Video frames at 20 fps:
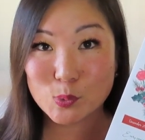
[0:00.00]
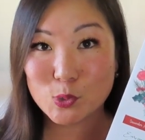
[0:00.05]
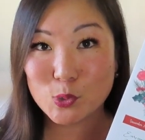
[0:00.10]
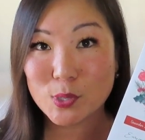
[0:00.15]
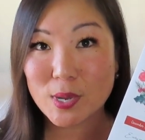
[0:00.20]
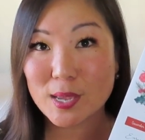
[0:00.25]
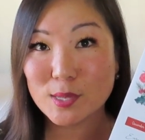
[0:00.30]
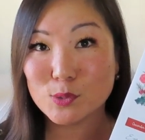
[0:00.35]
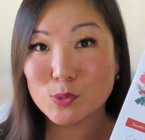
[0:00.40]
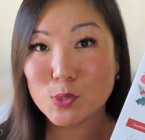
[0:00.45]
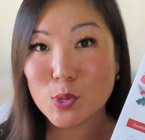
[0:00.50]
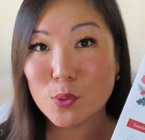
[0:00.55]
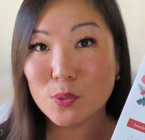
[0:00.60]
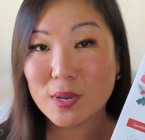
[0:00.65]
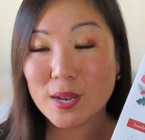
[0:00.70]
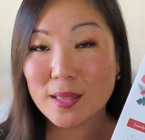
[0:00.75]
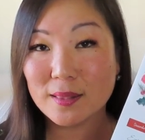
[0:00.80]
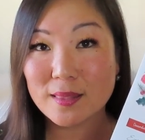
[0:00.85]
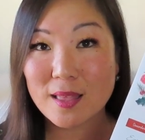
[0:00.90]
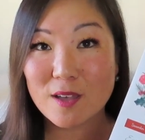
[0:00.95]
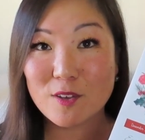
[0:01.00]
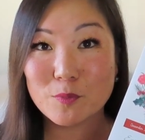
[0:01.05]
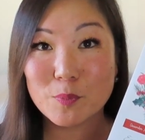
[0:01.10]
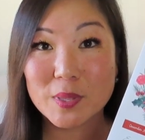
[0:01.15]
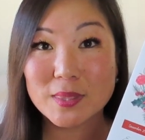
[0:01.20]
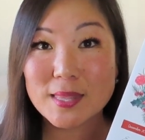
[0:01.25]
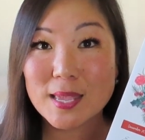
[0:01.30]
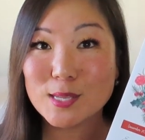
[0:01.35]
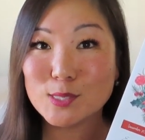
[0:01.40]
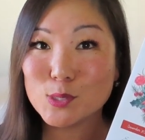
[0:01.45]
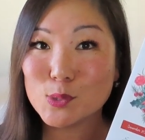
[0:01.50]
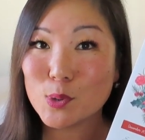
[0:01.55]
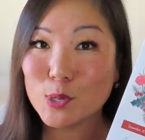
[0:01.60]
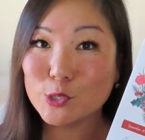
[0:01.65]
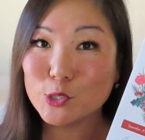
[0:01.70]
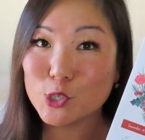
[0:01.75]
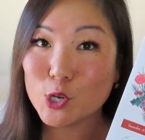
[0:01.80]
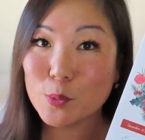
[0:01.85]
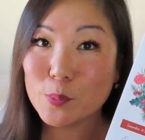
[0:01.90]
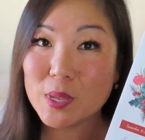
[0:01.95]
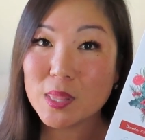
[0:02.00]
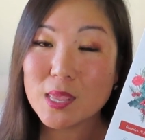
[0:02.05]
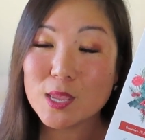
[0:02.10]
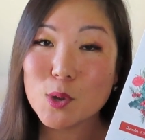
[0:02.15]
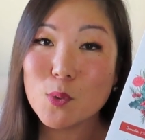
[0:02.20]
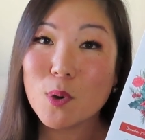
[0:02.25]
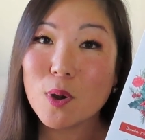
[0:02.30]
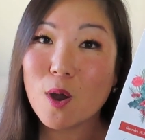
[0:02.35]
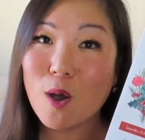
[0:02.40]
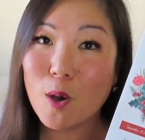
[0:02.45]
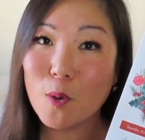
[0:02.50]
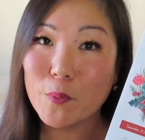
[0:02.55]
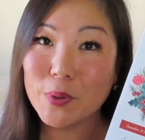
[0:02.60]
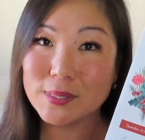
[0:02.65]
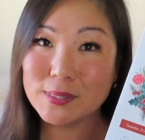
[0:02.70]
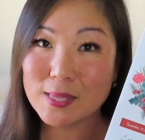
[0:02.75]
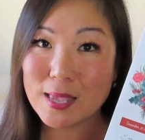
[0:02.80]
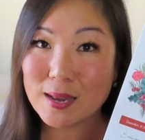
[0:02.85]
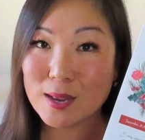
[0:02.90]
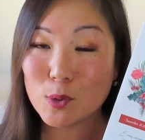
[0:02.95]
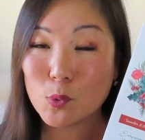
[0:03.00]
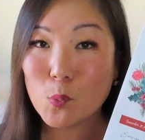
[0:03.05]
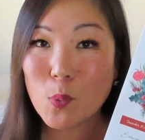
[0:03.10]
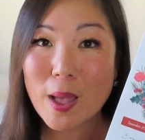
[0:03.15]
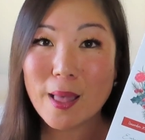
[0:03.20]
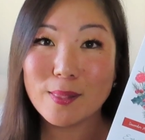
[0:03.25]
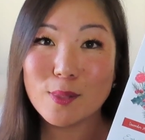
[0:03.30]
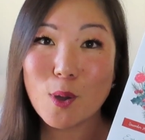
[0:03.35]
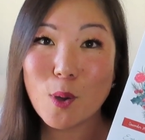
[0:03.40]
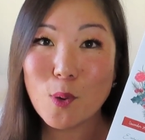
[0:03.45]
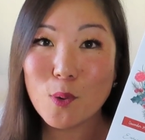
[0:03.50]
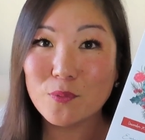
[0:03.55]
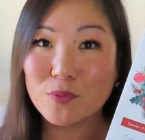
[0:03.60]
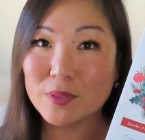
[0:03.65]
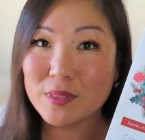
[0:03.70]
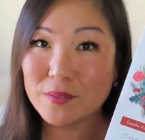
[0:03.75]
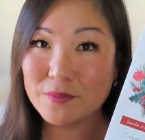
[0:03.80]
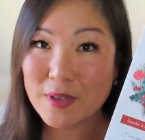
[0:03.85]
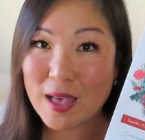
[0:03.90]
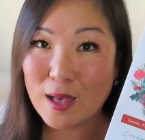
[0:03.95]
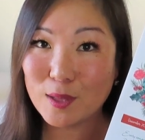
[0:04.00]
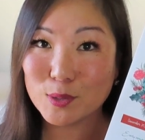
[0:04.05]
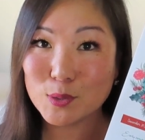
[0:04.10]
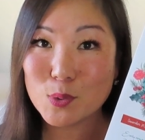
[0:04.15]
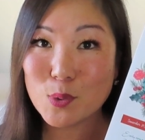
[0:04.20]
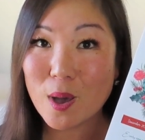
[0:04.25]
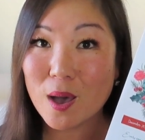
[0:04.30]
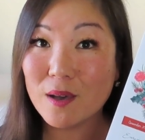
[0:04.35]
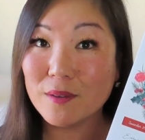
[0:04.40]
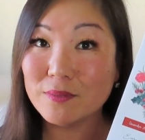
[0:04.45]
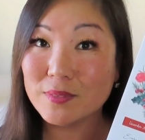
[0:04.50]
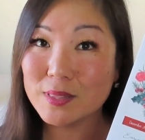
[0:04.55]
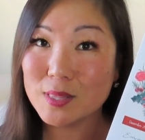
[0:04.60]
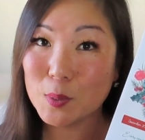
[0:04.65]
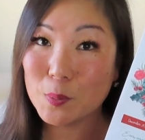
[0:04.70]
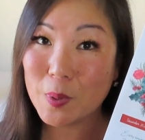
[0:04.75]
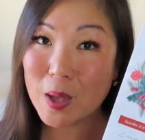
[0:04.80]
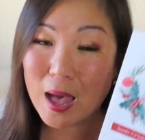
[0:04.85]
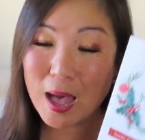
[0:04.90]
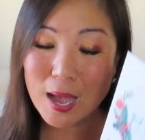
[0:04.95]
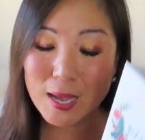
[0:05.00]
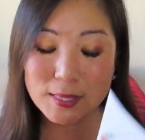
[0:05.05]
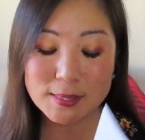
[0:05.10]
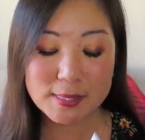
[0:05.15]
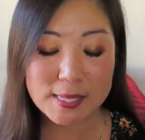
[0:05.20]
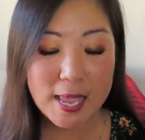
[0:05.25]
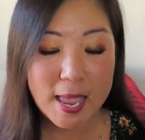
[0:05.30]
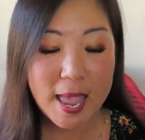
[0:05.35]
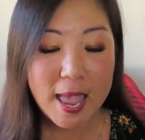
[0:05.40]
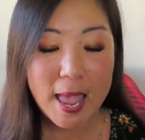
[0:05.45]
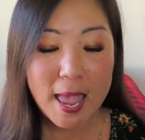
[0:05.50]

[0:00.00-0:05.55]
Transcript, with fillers: which you guys know that I love, but they do assure me that you are always getting well over the value of the box.